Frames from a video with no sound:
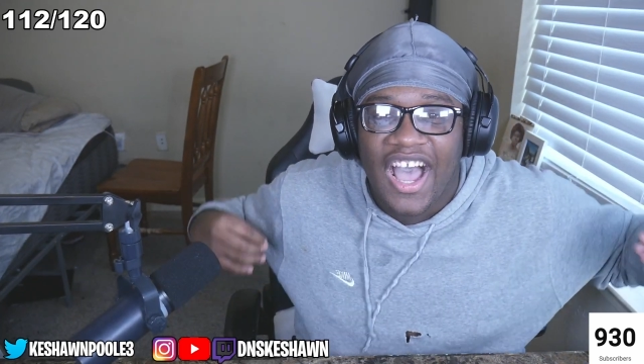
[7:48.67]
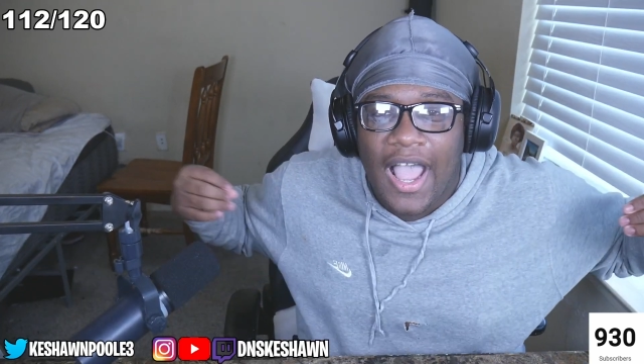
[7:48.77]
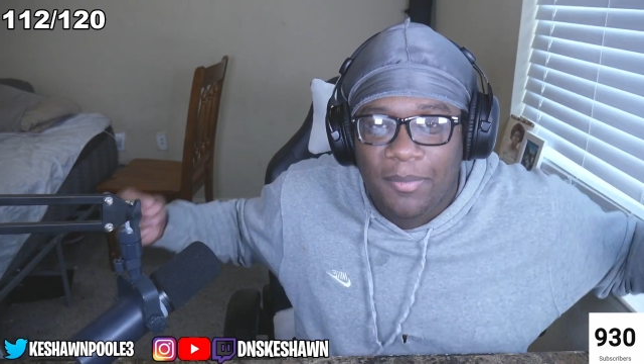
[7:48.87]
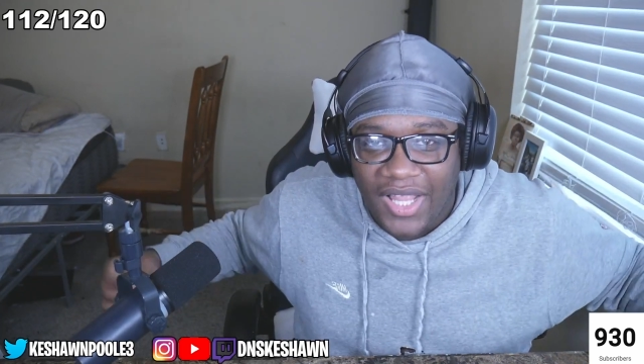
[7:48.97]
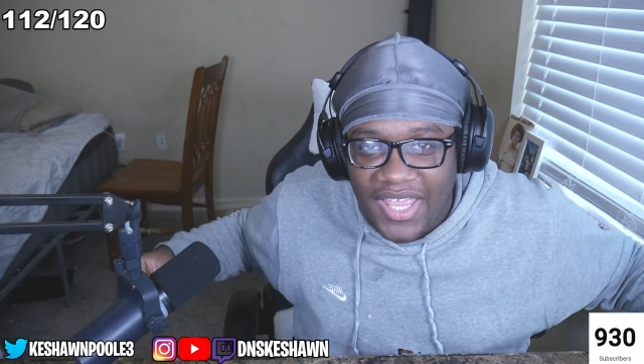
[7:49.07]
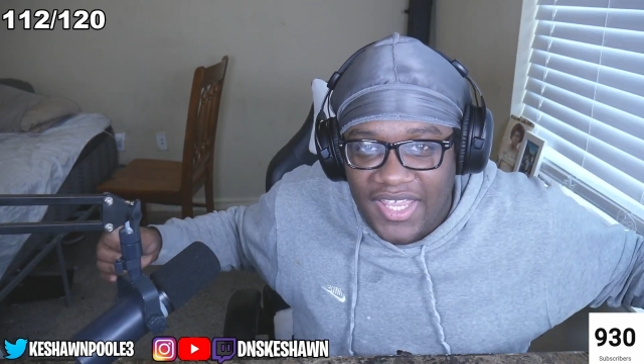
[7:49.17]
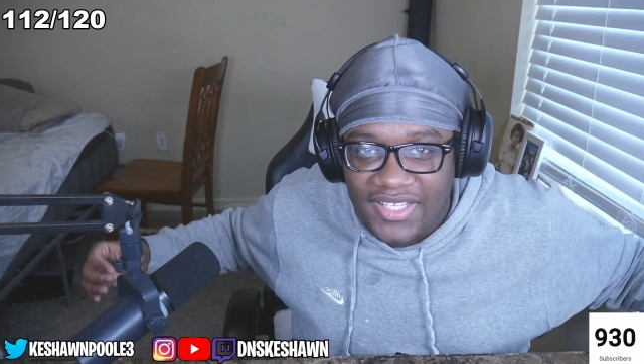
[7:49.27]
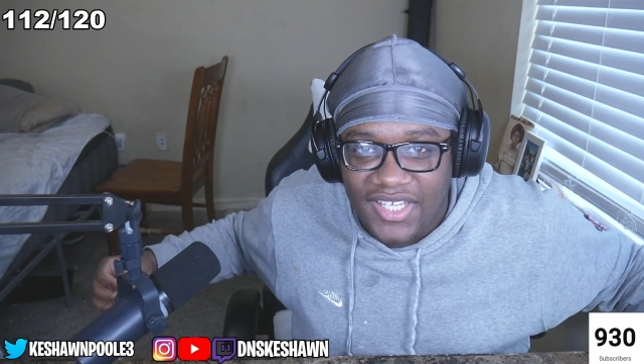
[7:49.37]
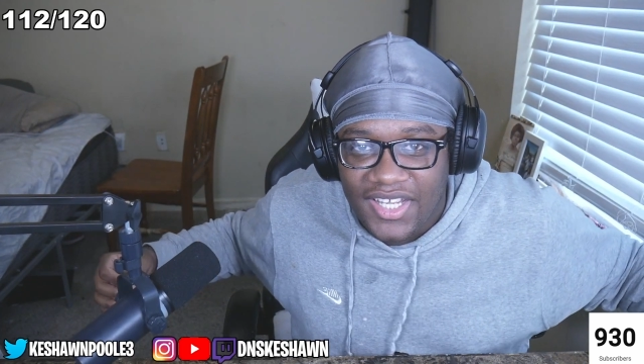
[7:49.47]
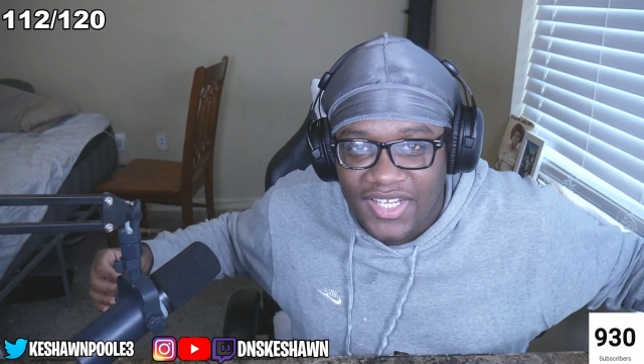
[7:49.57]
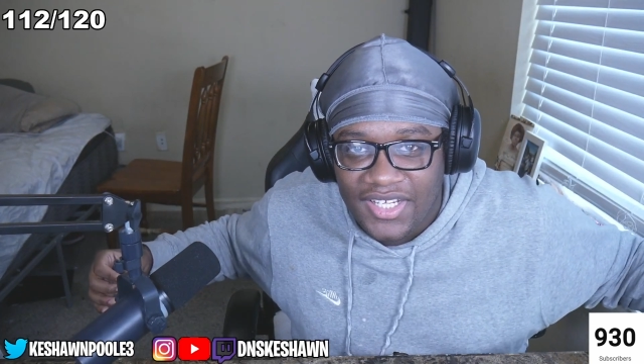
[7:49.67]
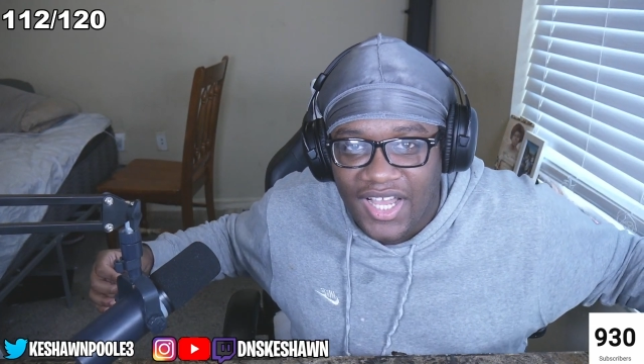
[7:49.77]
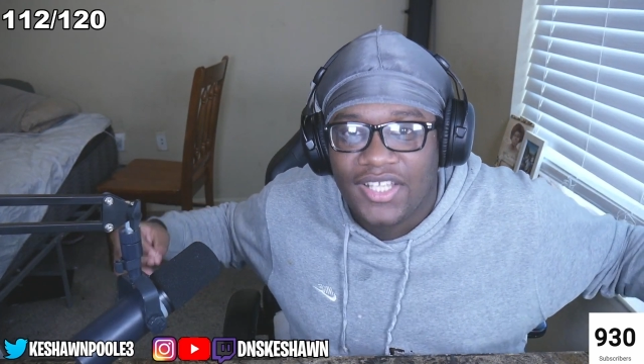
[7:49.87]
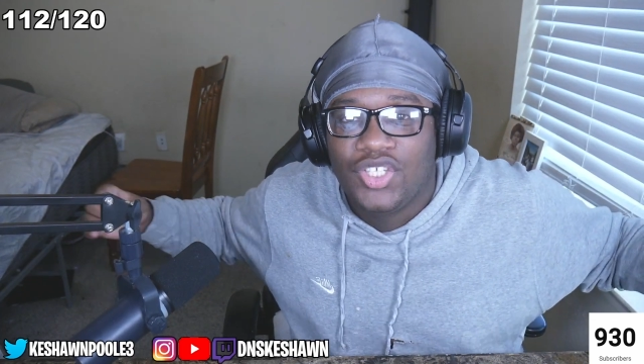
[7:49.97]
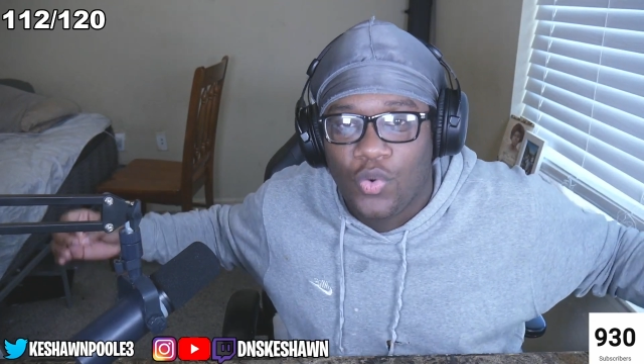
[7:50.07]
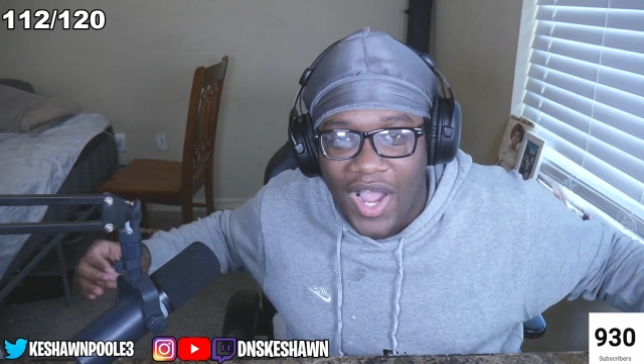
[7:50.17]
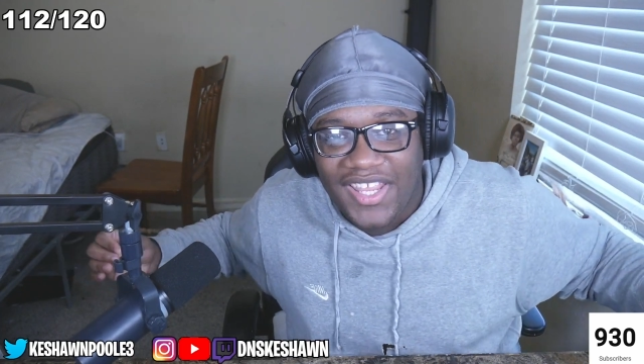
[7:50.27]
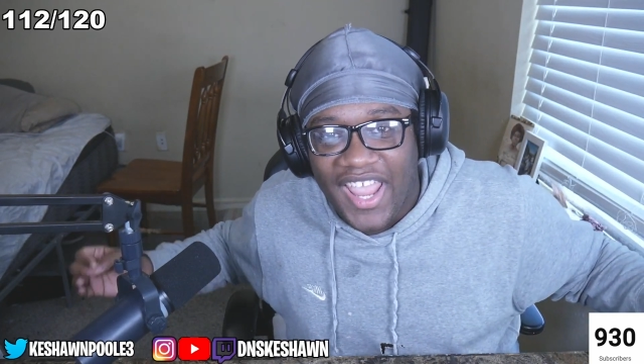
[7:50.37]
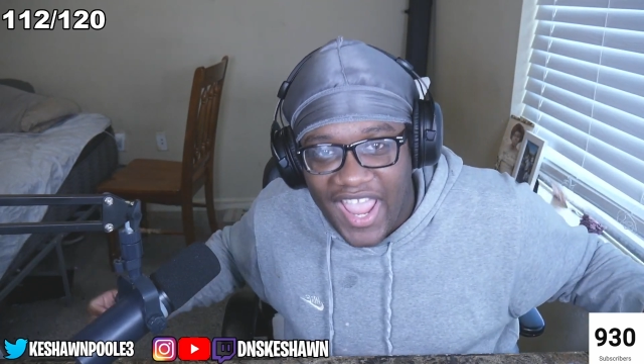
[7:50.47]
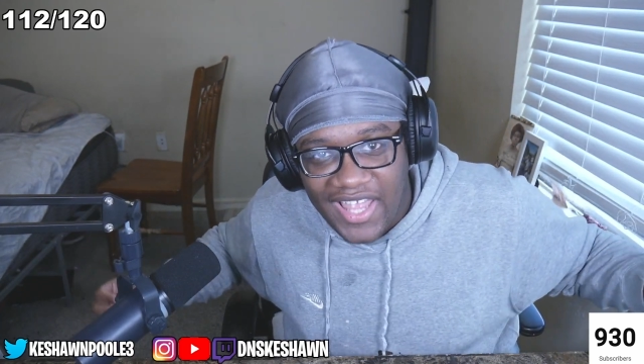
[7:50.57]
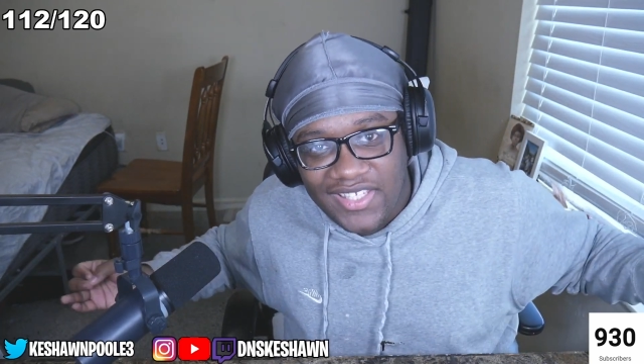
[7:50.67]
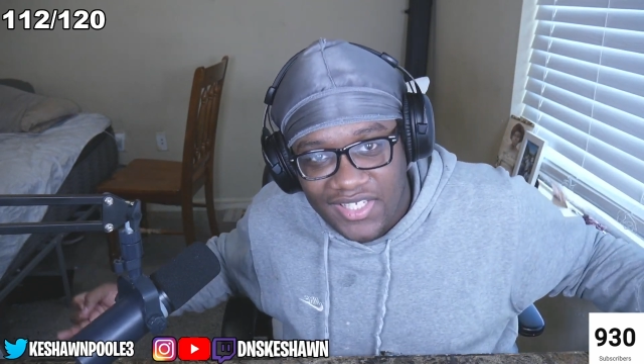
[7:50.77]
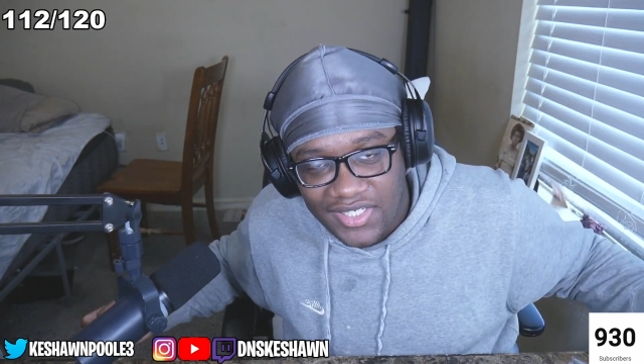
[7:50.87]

I'm playing it. Until I can't.